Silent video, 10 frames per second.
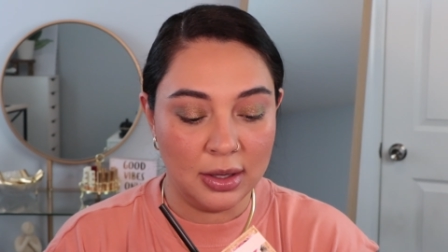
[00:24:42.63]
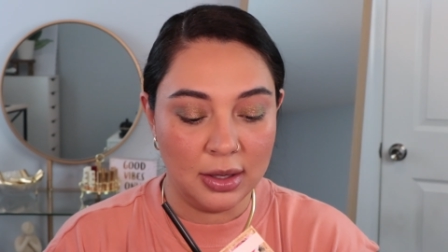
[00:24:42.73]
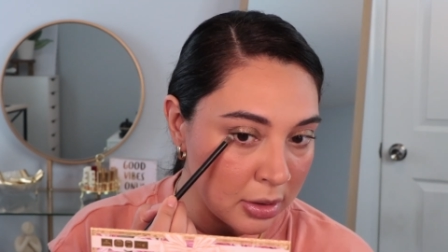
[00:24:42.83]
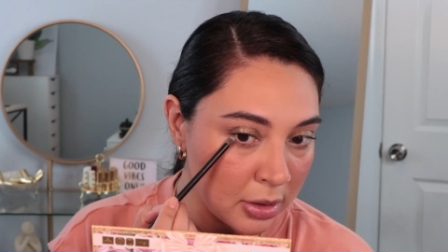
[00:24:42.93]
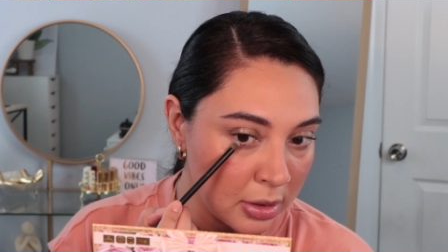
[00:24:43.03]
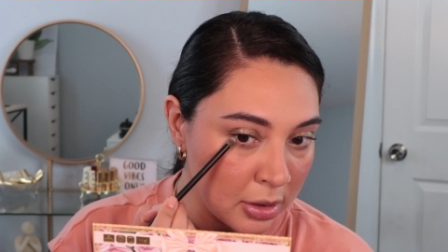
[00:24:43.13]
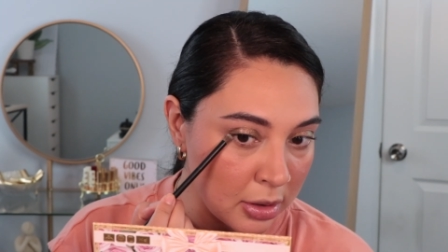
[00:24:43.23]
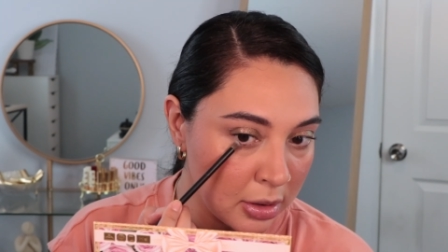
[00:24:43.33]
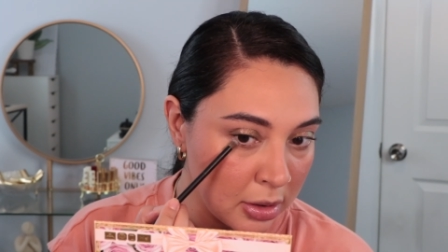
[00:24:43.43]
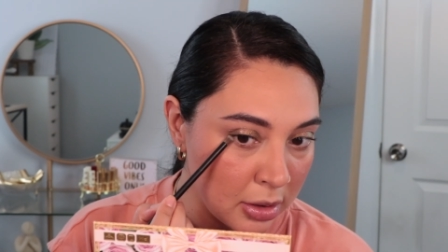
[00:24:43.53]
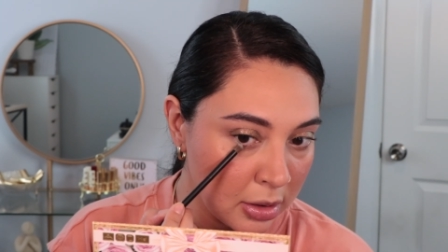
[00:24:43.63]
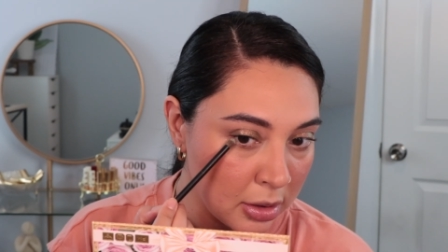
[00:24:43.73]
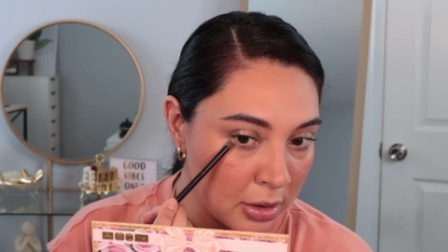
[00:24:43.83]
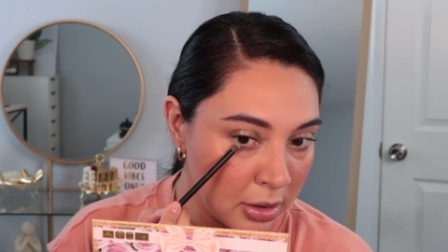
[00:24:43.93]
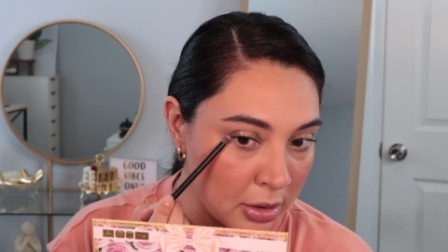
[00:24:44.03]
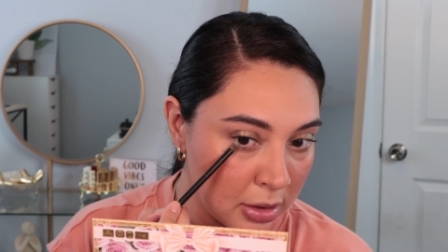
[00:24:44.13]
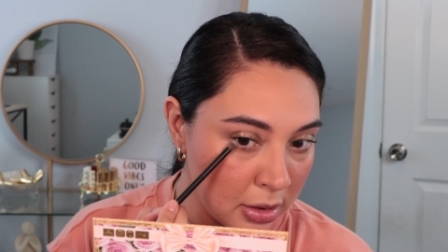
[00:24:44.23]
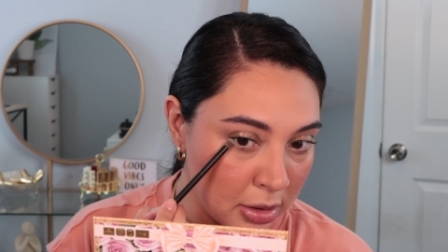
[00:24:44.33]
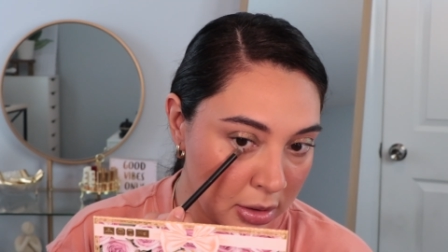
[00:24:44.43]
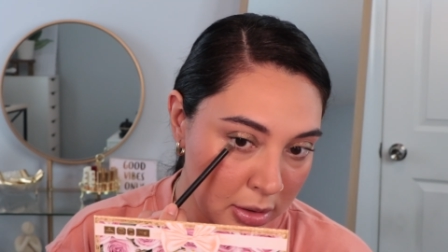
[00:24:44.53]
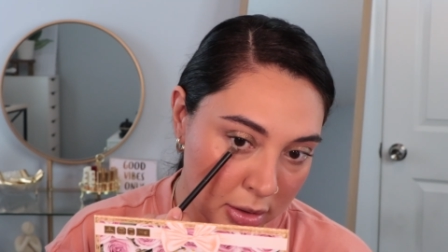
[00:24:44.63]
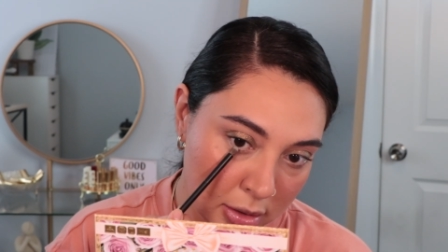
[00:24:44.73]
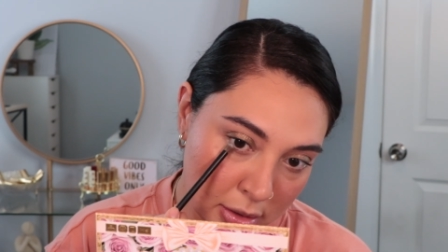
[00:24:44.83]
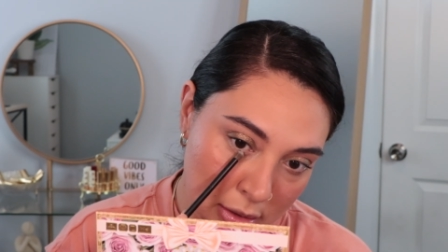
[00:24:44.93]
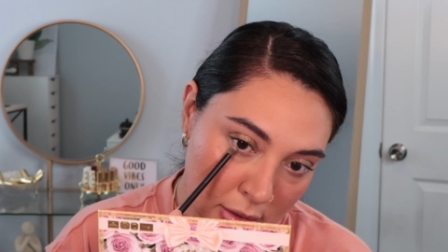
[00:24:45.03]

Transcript: And this is going to go in the bottom lash line.